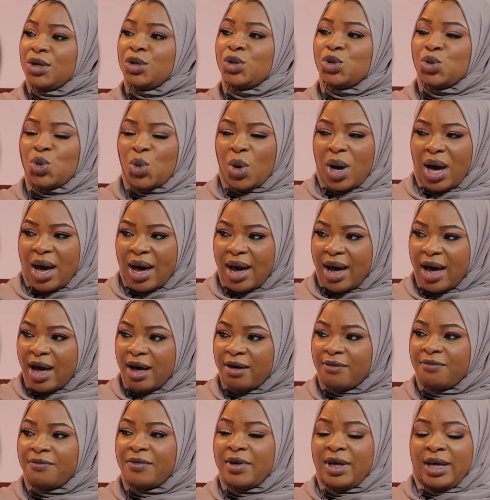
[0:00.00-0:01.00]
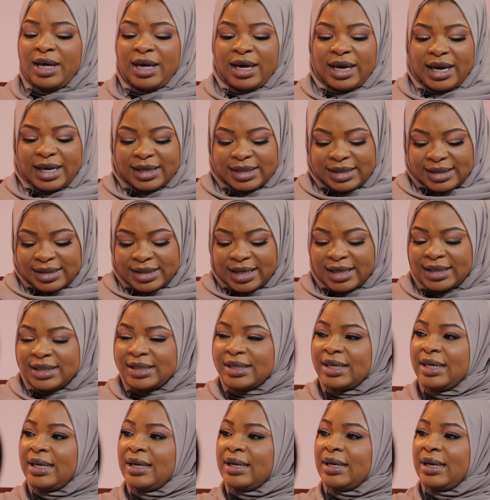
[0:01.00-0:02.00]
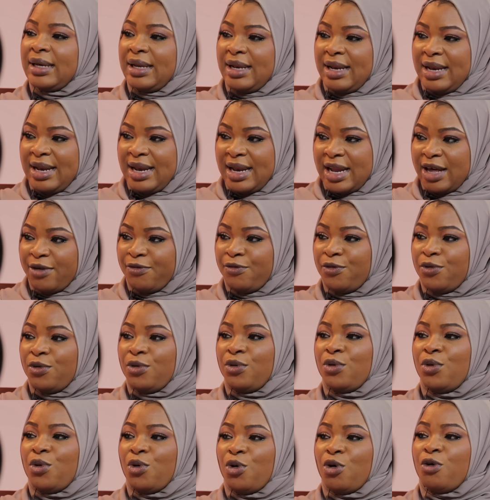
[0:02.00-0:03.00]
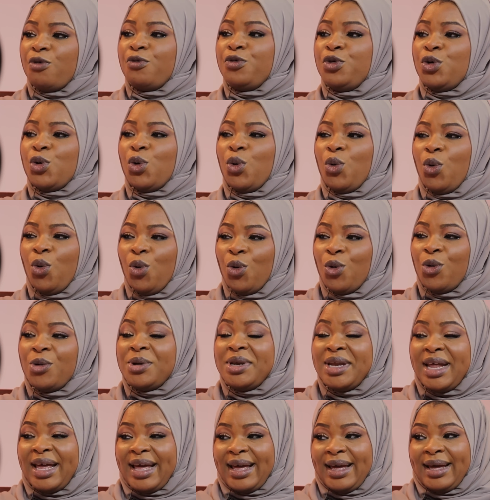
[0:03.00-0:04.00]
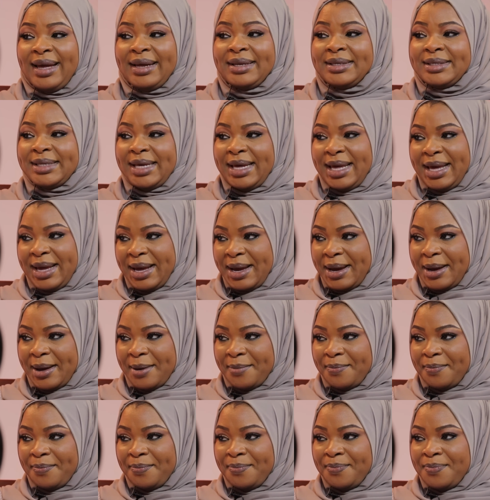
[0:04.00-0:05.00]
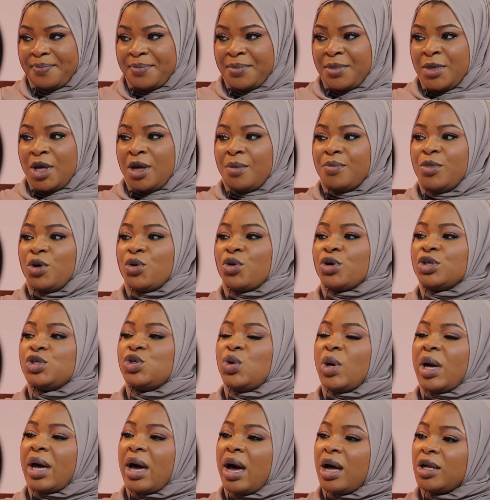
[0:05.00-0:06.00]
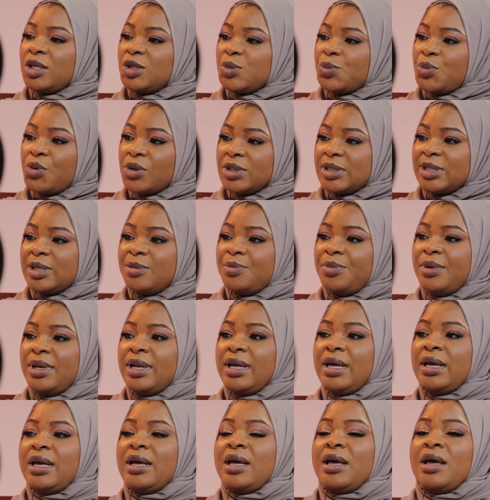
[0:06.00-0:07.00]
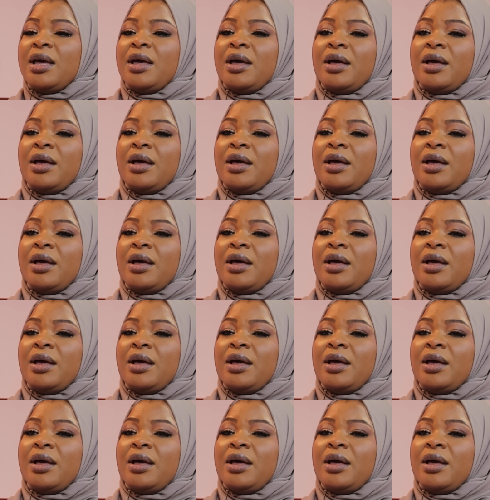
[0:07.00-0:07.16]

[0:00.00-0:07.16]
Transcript: to have a certain level of your own earned income, because you can't possibly,